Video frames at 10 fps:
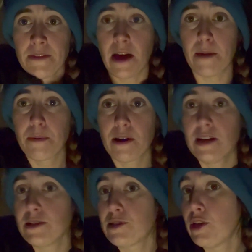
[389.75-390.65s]
I
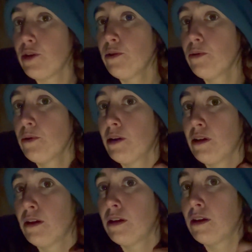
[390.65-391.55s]
brought 2
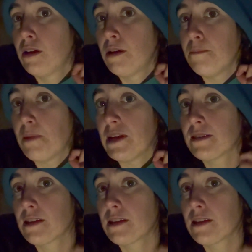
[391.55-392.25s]
base